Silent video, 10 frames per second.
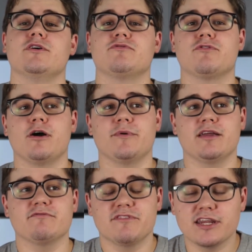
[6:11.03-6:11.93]
from
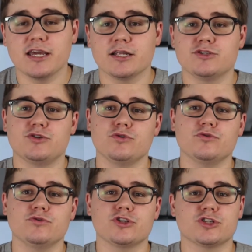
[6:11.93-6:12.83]
Nvidia
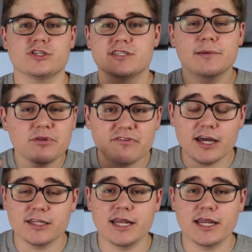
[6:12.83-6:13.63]
to just simplify